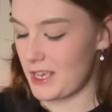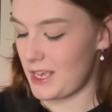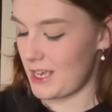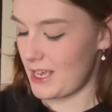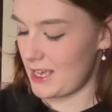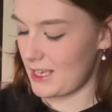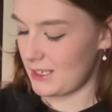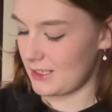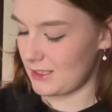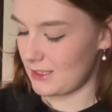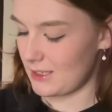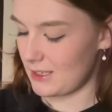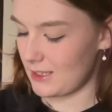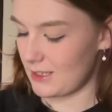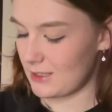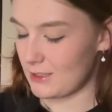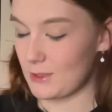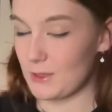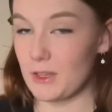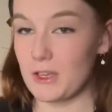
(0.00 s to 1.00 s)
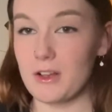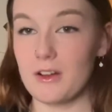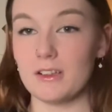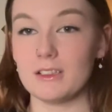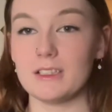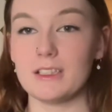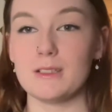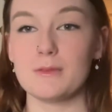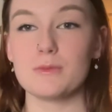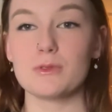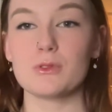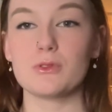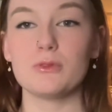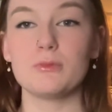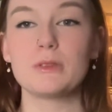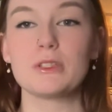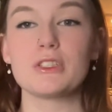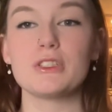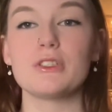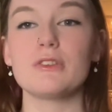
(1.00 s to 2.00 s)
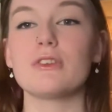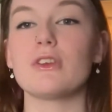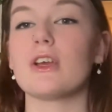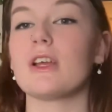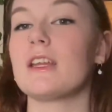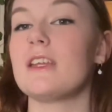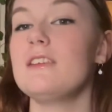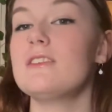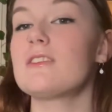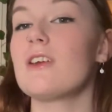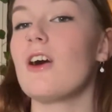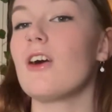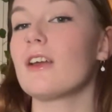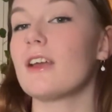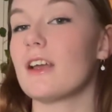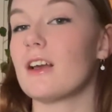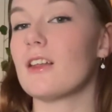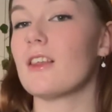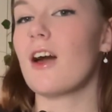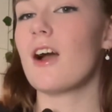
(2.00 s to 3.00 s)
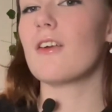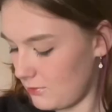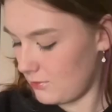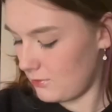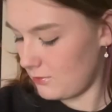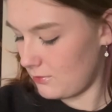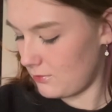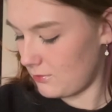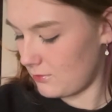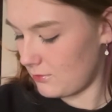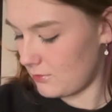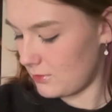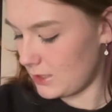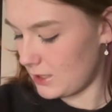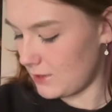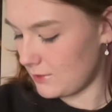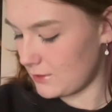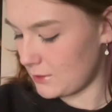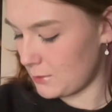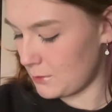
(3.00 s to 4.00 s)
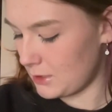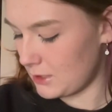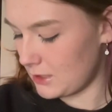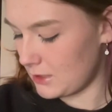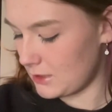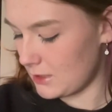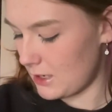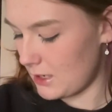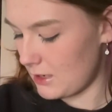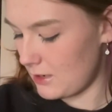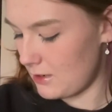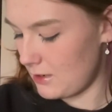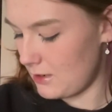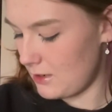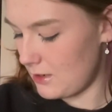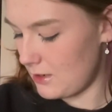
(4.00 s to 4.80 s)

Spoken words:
And so they called him School Bus Jr. And he's talking a lot. Do you have something to say?